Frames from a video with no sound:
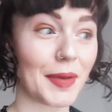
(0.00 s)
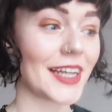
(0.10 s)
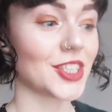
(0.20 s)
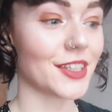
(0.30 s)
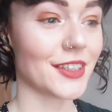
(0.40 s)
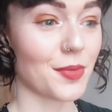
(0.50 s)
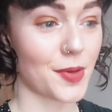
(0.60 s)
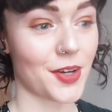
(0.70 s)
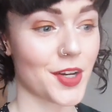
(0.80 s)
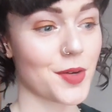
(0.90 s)
spatula, and you
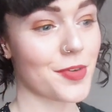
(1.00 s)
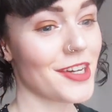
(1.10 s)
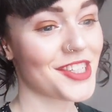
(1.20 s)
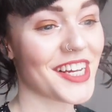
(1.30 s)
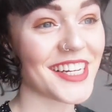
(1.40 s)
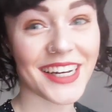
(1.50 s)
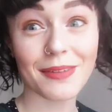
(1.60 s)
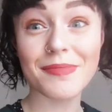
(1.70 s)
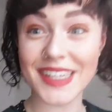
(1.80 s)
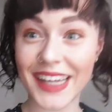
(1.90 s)
put it on your brush, and it
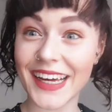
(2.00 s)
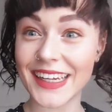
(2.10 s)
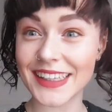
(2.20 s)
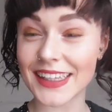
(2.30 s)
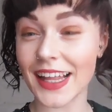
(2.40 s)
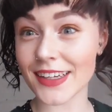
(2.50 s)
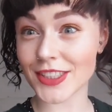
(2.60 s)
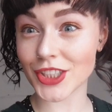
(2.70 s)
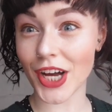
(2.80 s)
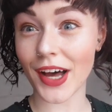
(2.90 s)
comes in like a little
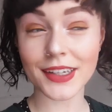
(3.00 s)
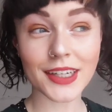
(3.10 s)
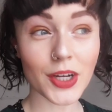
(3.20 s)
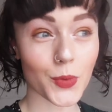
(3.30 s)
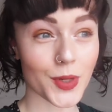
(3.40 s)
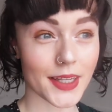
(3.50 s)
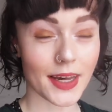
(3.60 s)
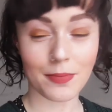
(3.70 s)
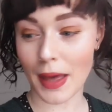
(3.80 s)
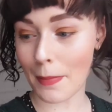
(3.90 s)
glass jar with
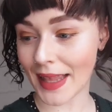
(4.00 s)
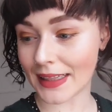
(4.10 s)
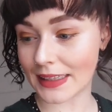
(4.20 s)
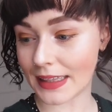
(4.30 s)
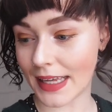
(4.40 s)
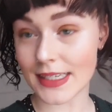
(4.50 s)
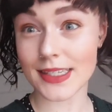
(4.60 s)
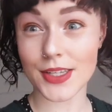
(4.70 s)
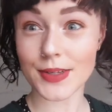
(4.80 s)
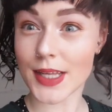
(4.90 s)
a metal lid,
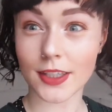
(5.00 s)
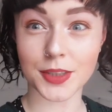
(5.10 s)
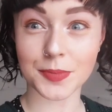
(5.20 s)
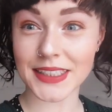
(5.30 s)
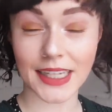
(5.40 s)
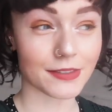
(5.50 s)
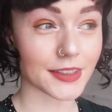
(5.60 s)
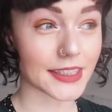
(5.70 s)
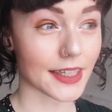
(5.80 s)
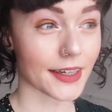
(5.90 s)
so it's 100%
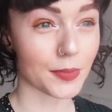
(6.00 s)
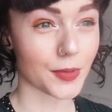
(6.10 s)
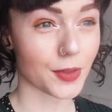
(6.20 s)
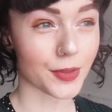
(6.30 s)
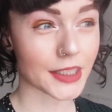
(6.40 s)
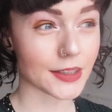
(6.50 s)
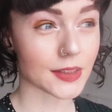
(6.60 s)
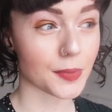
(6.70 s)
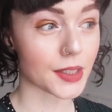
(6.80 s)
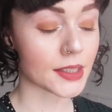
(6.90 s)
recyclable,
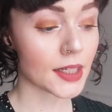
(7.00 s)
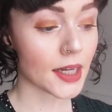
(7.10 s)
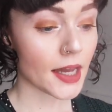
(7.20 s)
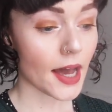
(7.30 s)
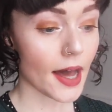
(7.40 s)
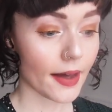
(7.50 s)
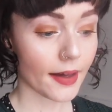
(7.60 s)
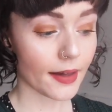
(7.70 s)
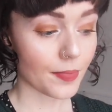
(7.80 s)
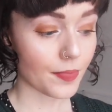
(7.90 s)
reusable,
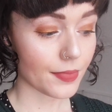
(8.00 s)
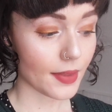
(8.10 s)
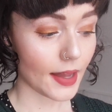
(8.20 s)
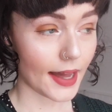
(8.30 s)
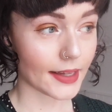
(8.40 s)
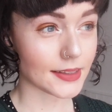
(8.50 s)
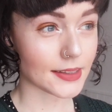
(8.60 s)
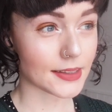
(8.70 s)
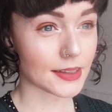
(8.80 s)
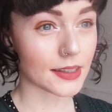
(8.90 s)

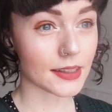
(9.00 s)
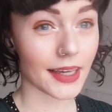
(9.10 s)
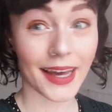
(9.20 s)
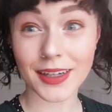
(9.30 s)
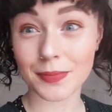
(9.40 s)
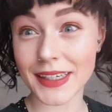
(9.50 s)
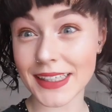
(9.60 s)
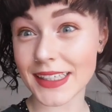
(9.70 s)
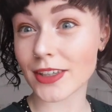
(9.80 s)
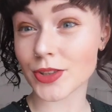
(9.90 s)
and yeah,
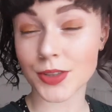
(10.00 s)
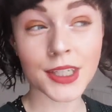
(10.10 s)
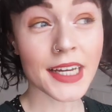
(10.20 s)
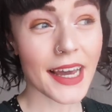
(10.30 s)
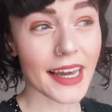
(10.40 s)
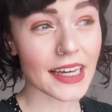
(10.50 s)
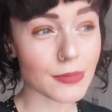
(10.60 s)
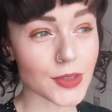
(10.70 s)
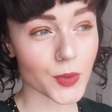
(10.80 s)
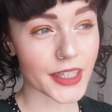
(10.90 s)
completely natural. It
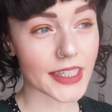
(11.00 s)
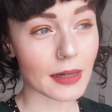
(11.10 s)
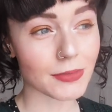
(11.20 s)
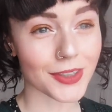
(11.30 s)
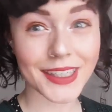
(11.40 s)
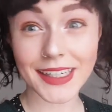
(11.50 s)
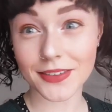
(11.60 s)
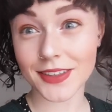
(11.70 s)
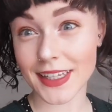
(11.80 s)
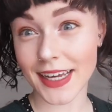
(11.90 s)
was weird. I'm not keen
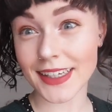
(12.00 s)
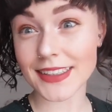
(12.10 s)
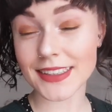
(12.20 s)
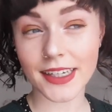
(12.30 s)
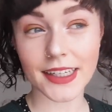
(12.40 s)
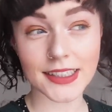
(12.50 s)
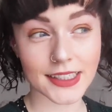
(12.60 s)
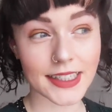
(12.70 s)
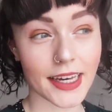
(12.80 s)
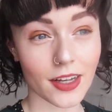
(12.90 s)
on the taste. Like, it's
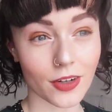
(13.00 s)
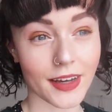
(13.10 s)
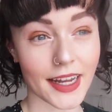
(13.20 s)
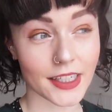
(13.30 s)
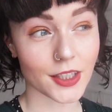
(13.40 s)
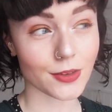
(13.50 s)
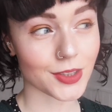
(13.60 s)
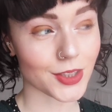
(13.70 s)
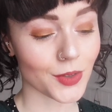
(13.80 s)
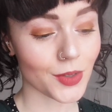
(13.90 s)
going to take a lot of getting
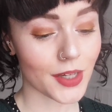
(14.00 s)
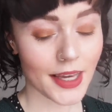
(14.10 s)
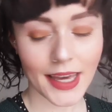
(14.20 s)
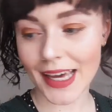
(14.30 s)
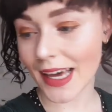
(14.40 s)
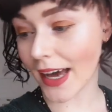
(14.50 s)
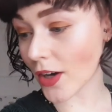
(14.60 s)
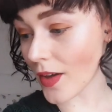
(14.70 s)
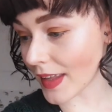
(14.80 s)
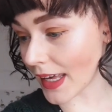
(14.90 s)
used to it. I
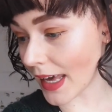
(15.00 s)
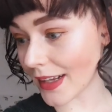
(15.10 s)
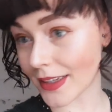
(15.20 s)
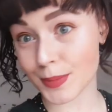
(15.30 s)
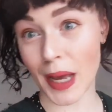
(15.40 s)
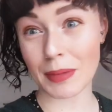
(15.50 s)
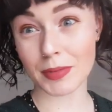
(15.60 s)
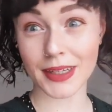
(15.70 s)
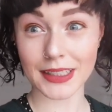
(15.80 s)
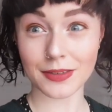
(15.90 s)
got the English
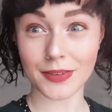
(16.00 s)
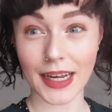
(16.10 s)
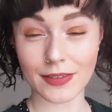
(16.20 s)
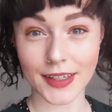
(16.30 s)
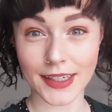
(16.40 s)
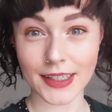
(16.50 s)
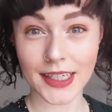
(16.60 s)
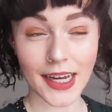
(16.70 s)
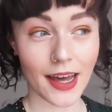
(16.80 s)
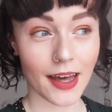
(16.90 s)
peppermint flavor,
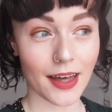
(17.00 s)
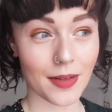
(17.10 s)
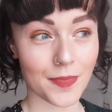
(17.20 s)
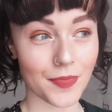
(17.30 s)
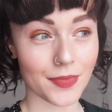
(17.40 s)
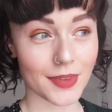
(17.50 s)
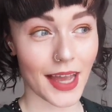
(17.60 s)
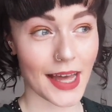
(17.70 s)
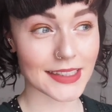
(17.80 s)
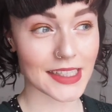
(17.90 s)

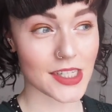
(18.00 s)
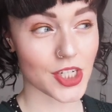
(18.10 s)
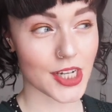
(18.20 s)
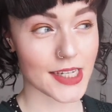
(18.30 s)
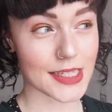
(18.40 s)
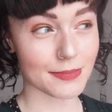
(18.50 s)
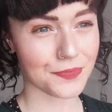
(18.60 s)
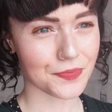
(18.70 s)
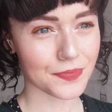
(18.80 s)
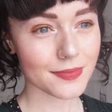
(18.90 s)
and it's just
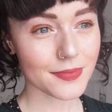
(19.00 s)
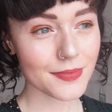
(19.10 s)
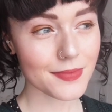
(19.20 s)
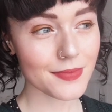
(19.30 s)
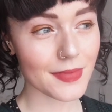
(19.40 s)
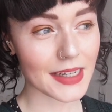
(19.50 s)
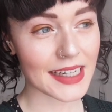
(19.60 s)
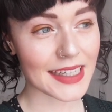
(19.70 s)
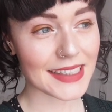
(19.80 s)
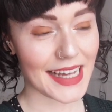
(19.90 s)

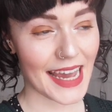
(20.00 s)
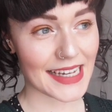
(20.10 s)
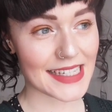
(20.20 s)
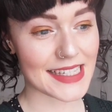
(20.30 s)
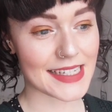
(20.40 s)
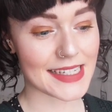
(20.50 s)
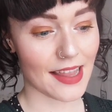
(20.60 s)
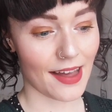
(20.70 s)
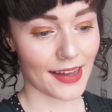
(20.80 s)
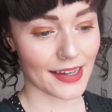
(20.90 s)

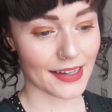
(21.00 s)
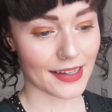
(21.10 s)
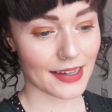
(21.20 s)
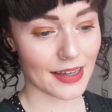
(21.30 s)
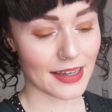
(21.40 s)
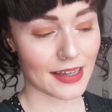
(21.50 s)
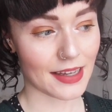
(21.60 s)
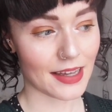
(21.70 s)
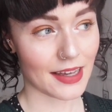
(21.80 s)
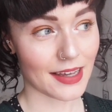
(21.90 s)
tastes like
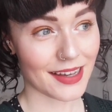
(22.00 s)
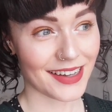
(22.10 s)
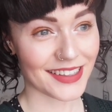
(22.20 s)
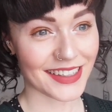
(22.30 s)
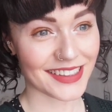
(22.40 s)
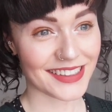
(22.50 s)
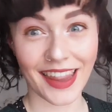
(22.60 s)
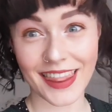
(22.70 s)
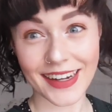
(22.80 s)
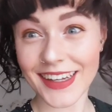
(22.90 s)

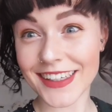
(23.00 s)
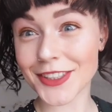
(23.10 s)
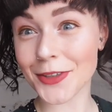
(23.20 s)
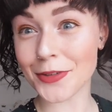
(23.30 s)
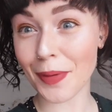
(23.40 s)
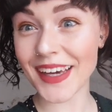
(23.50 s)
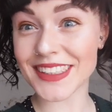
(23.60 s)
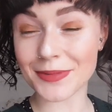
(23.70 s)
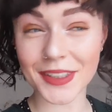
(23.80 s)
nothing like toothpaste,